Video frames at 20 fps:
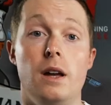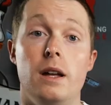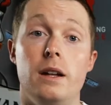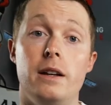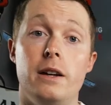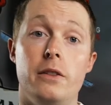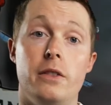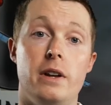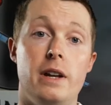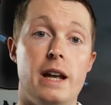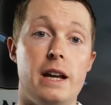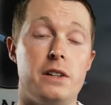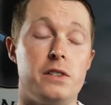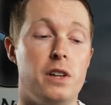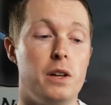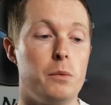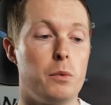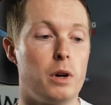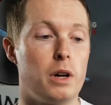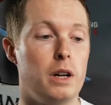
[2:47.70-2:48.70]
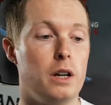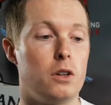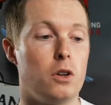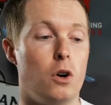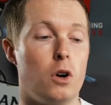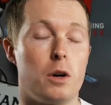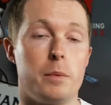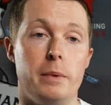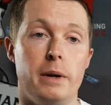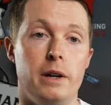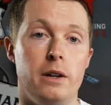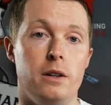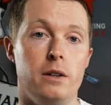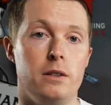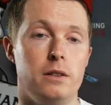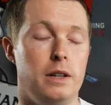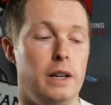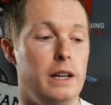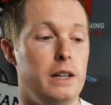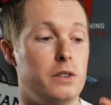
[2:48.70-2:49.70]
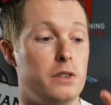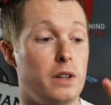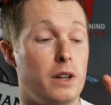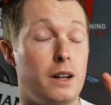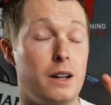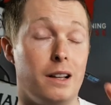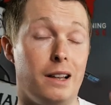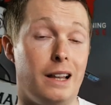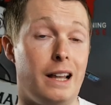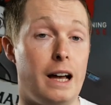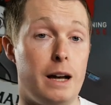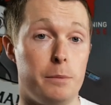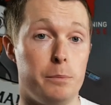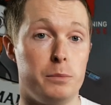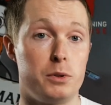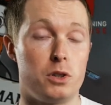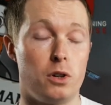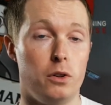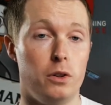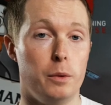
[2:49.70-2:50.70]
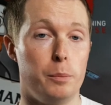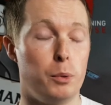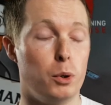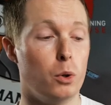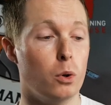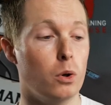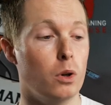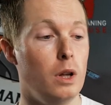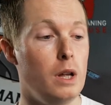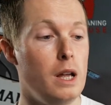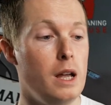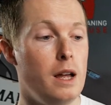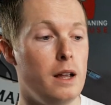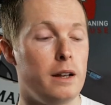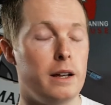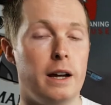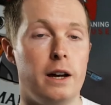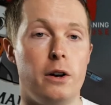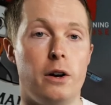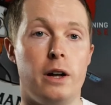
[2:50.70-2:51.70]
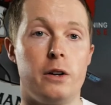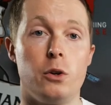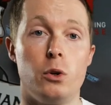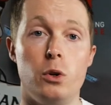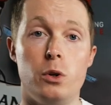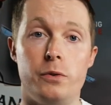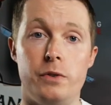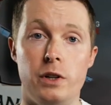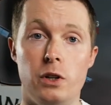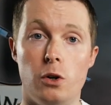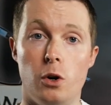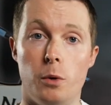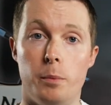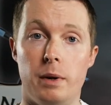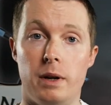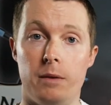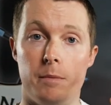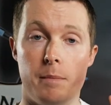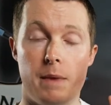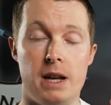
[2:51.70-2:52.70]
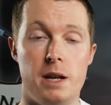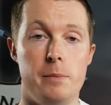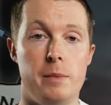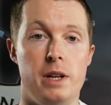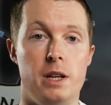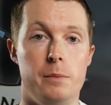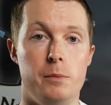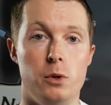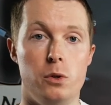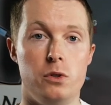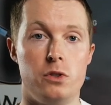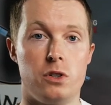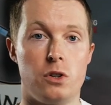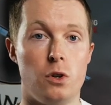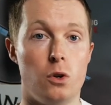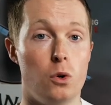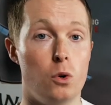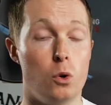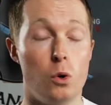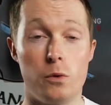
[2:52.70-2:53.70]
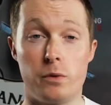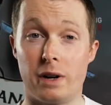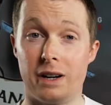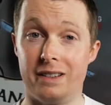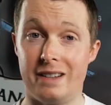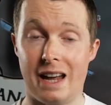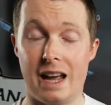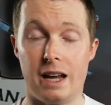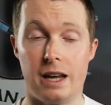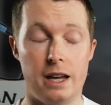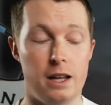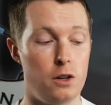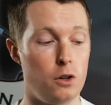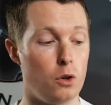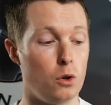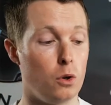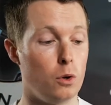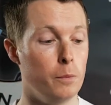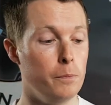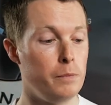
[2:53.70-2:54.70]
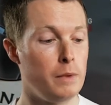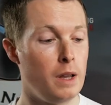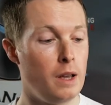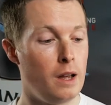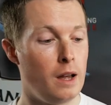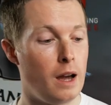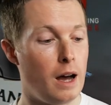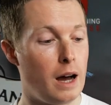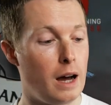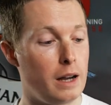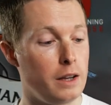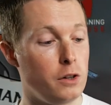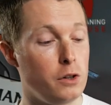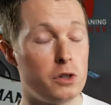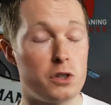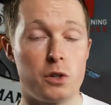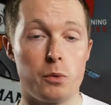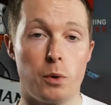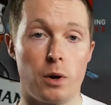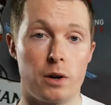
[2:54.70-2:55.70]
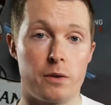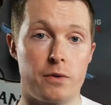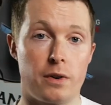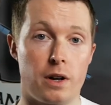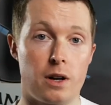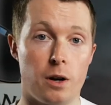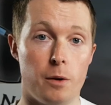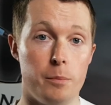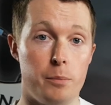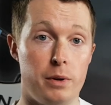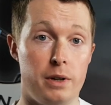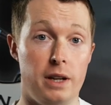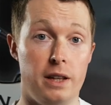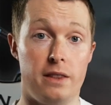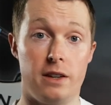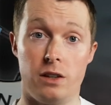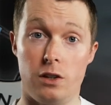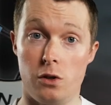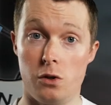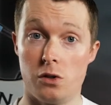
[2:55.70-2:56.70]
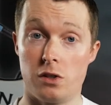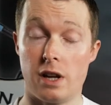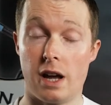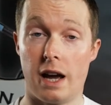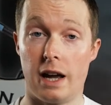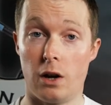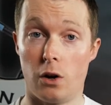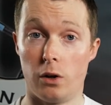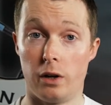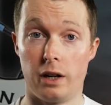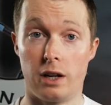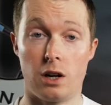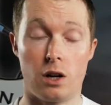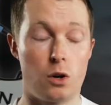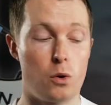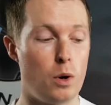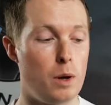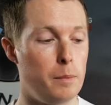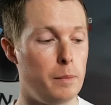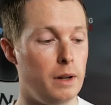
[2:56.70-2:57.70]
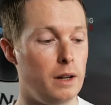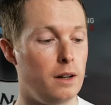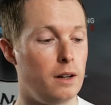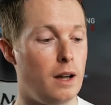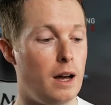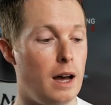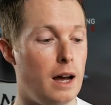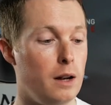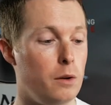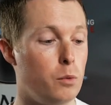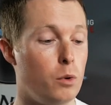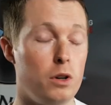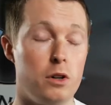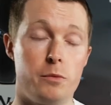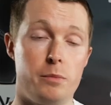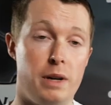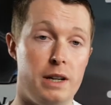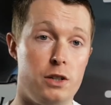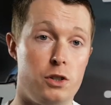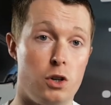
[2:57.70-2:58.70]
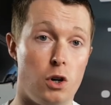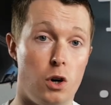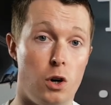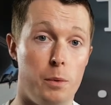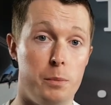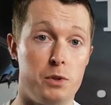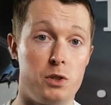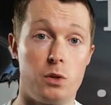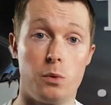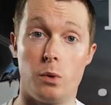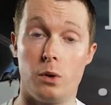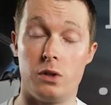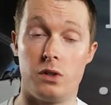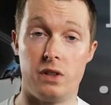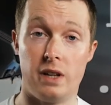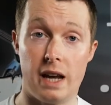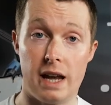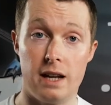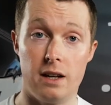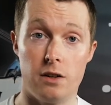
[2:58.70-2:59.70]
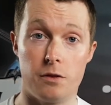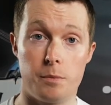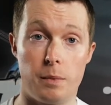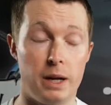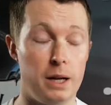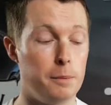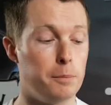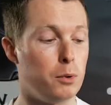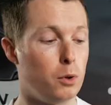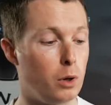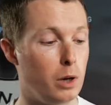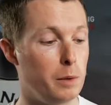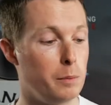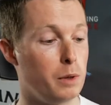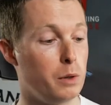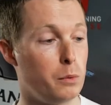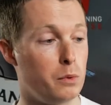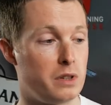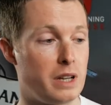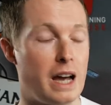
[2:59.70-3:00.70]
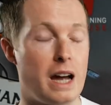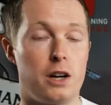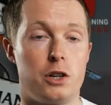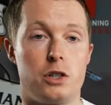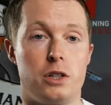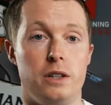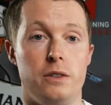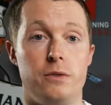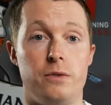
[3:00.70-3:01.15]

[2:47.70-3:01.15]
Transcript: Now, the next thing we're going to talk about is the clamps on the pole. Now, I don't know if you know, but many, many moons ago, over a decade ago, I used to work for a company that used Ionic equipment. And one of my jobs towards the end of my employment was actually